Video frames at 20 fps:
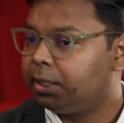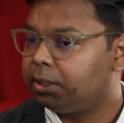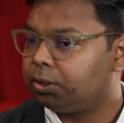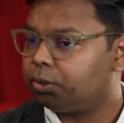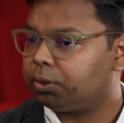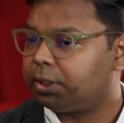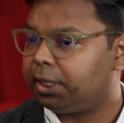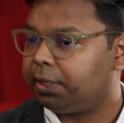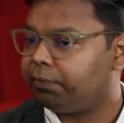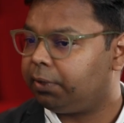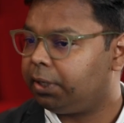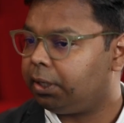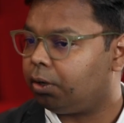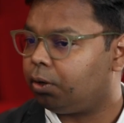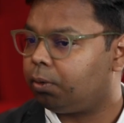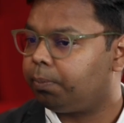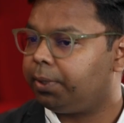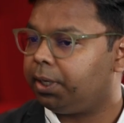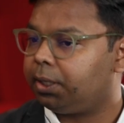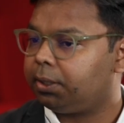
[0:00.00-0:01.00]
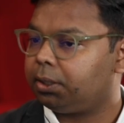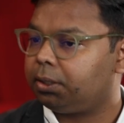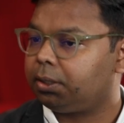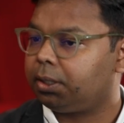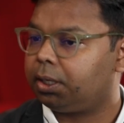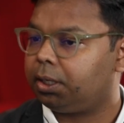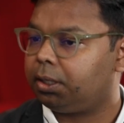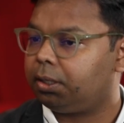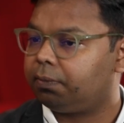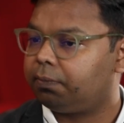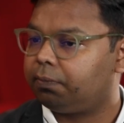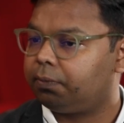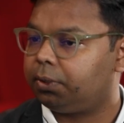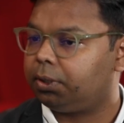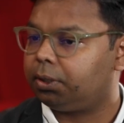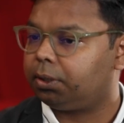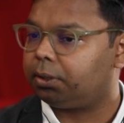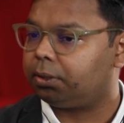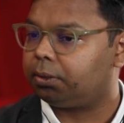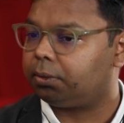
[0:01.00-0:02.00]
So see, we operate in kind of
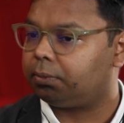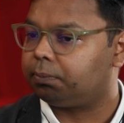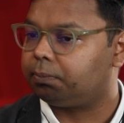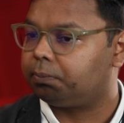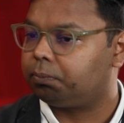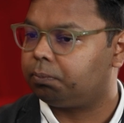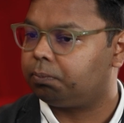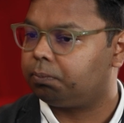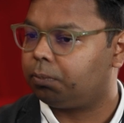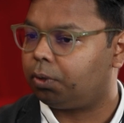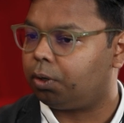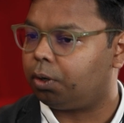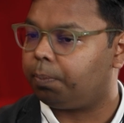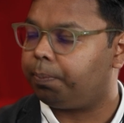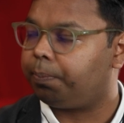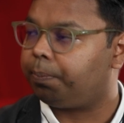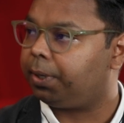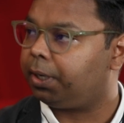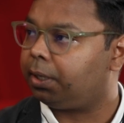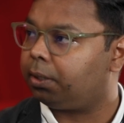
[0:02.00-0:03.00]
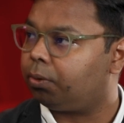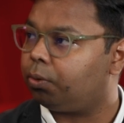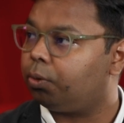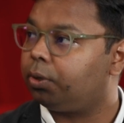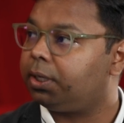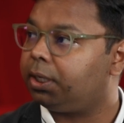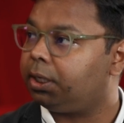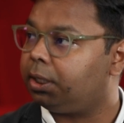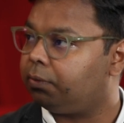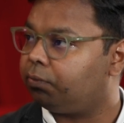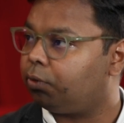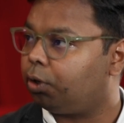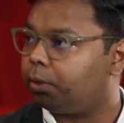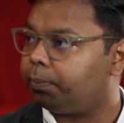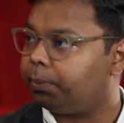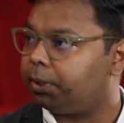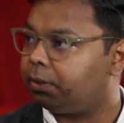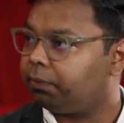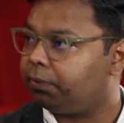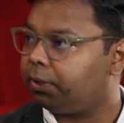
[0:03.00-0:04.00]
an uh, OT
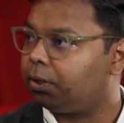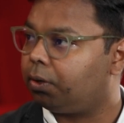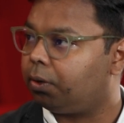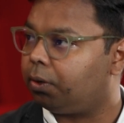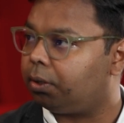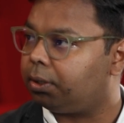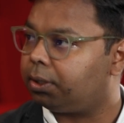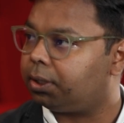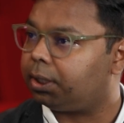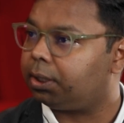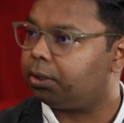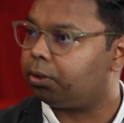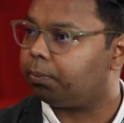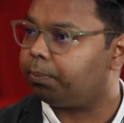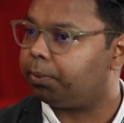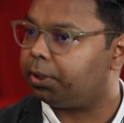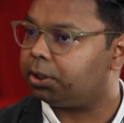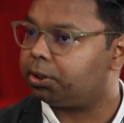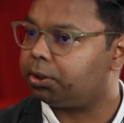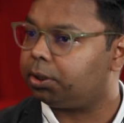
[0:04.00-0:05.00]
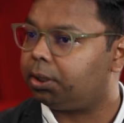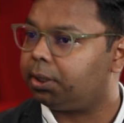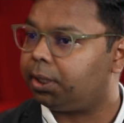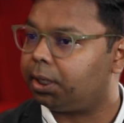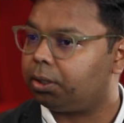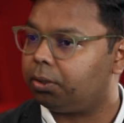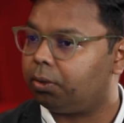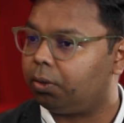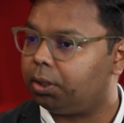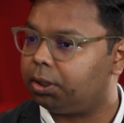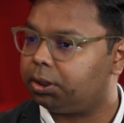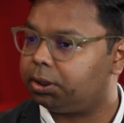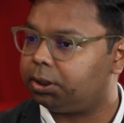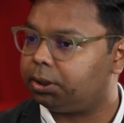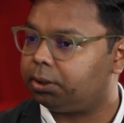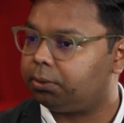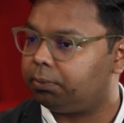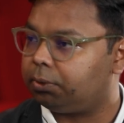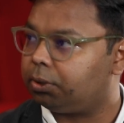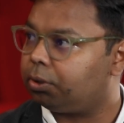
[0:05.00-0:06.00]
environment we call, right? Operational
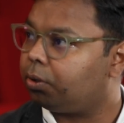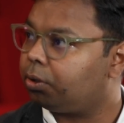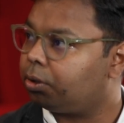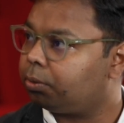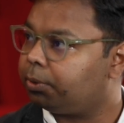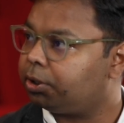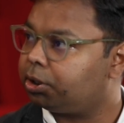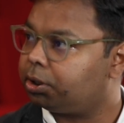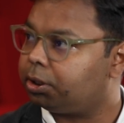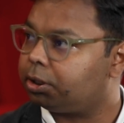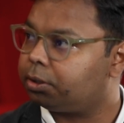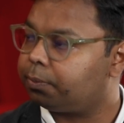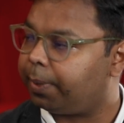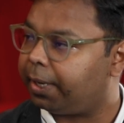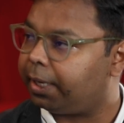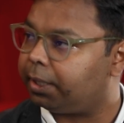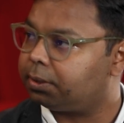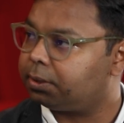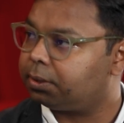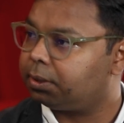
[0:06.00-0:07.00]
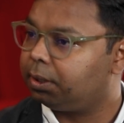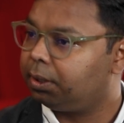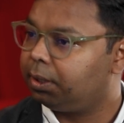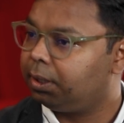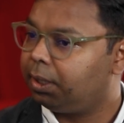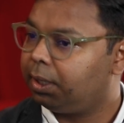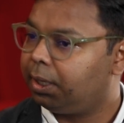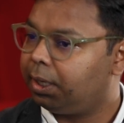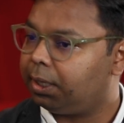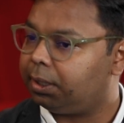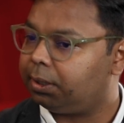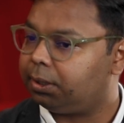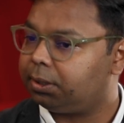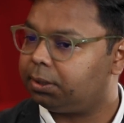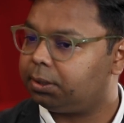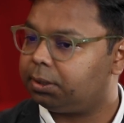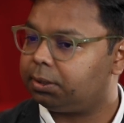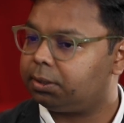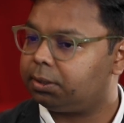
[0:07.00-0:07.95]
technology in the automation space. And this